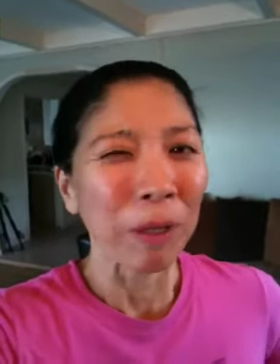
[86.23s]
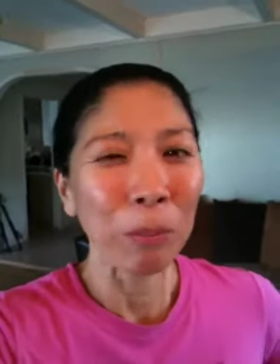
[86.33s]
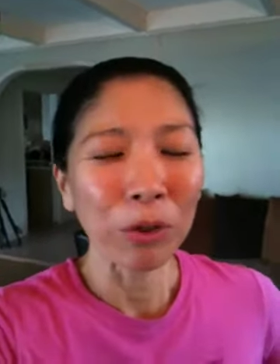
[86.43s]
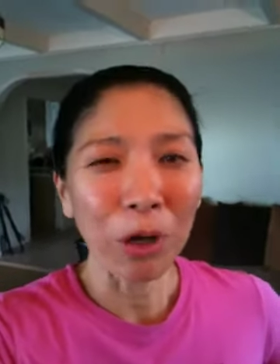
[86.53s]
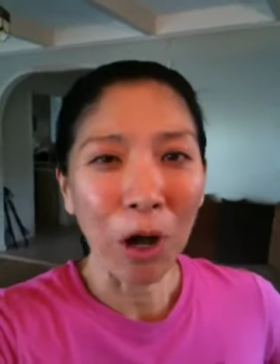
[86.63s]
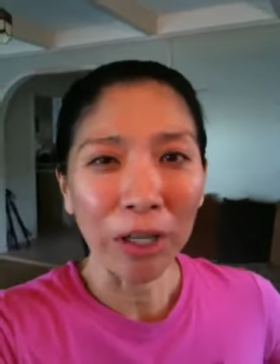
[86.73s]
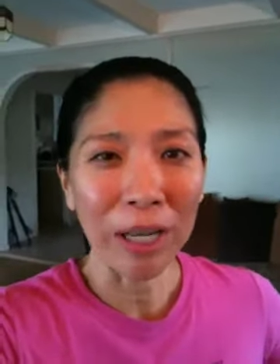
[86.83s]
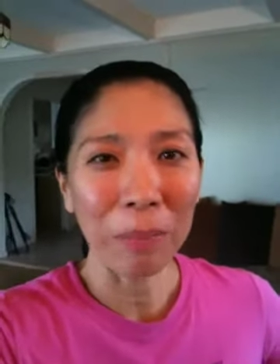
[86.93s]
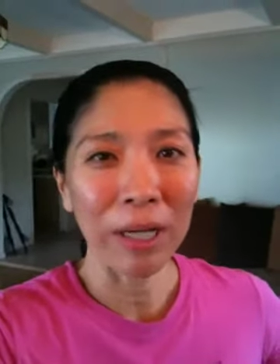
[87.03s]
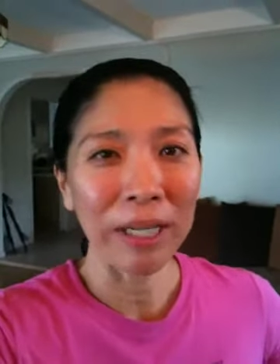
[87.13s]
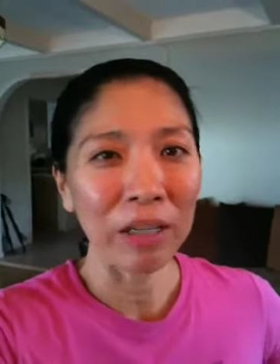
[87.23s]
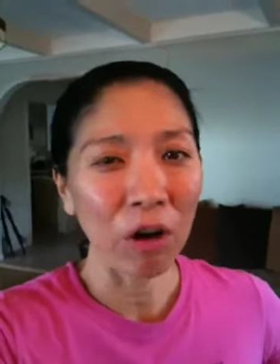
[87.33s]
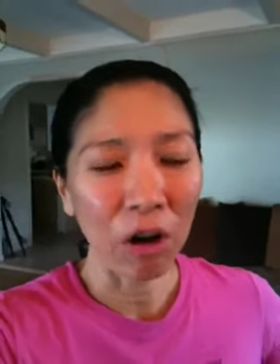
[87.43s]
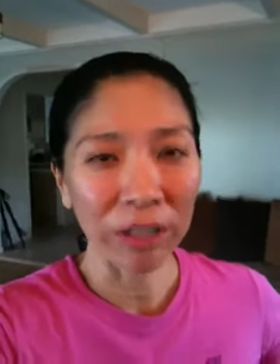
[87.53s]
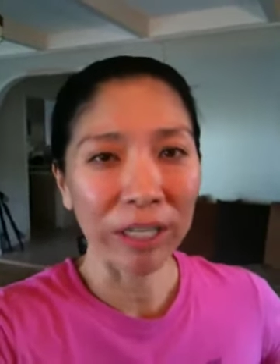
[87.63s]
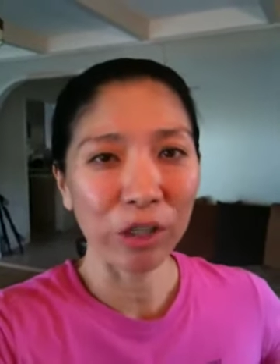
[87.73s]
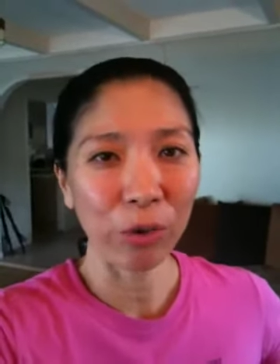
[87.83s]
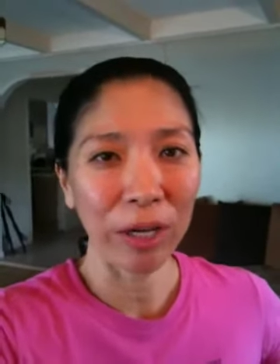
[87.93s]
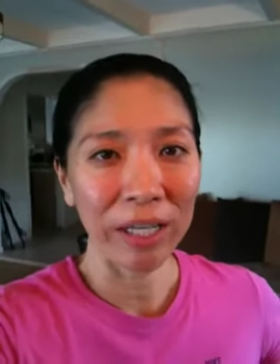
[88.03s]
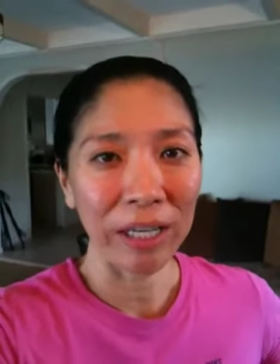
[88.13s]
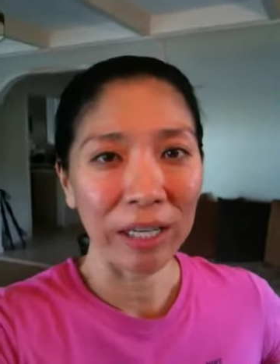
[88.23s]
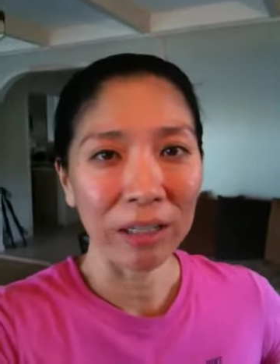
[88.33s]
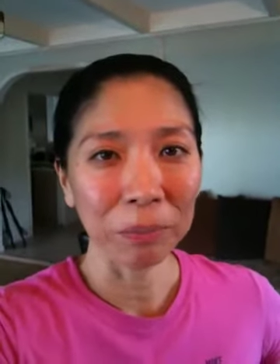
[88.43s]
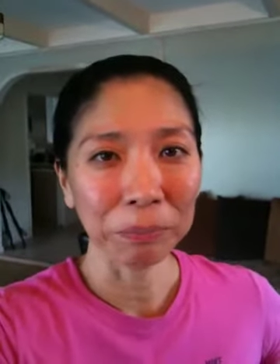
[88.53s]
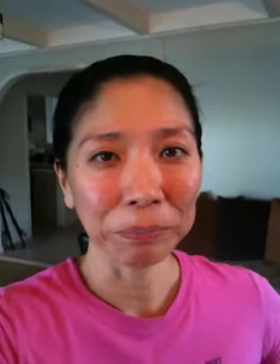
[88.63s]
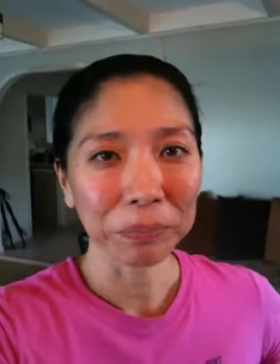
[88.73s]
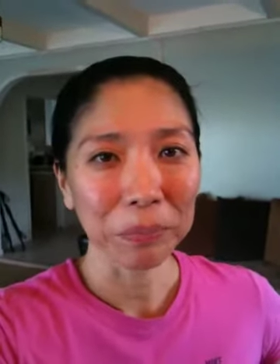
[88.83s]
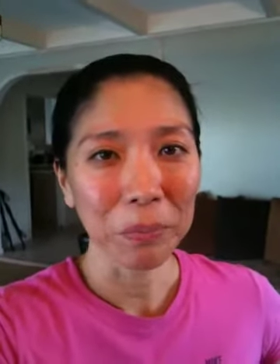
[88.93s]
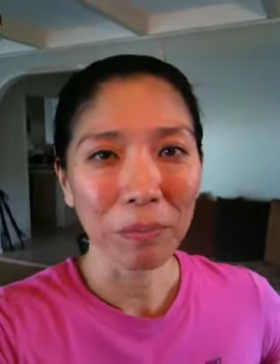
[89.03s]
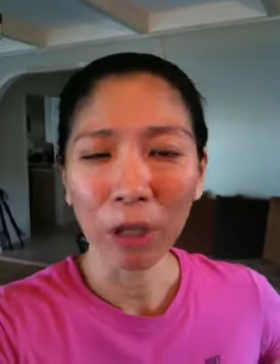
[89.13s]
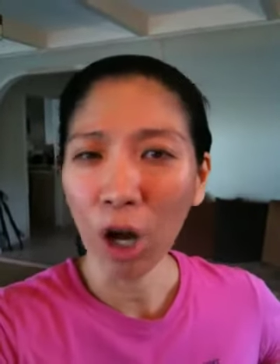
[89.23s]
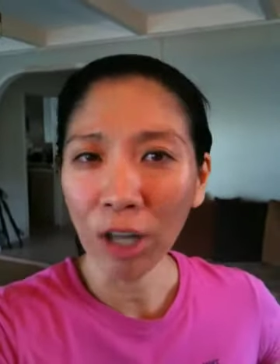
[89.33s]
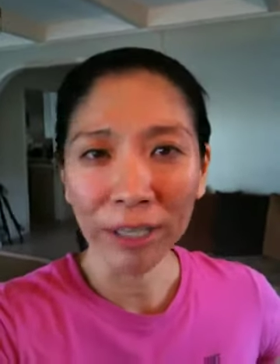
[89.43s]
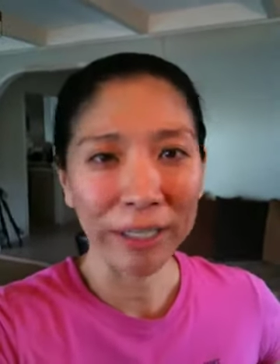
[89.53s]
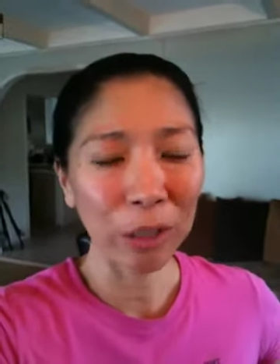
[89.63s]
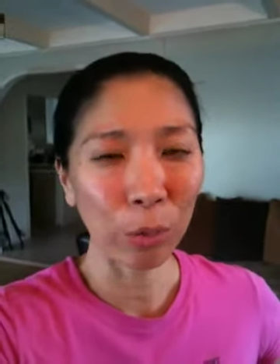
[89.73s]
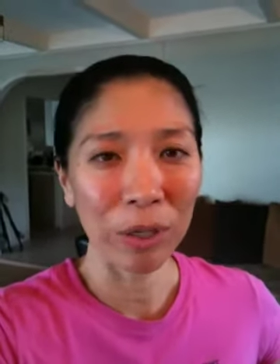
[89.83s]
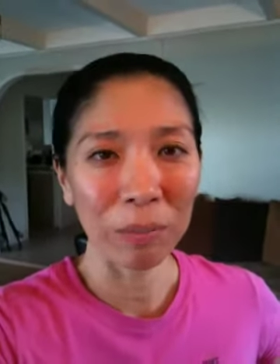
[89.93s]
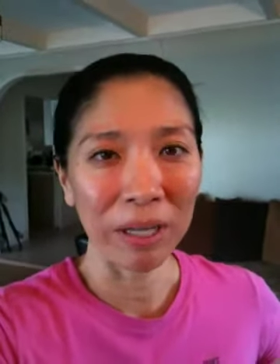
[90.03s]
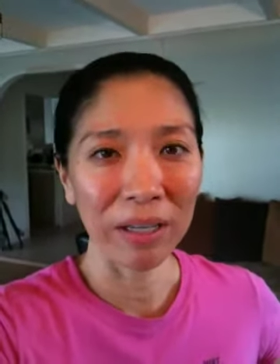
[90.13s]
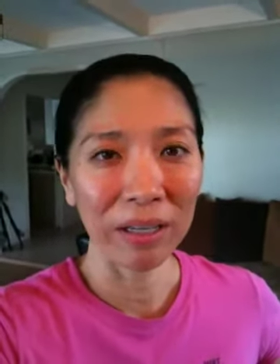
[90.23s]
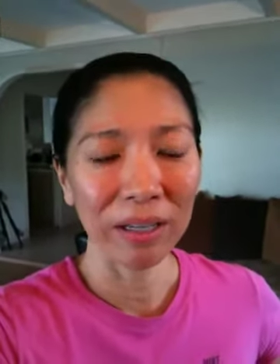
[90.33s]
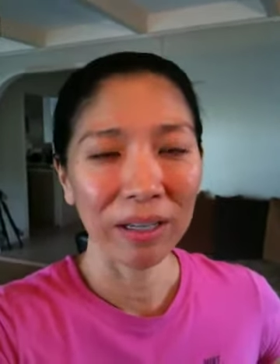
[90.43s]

With all that money and all that training, all that equipment,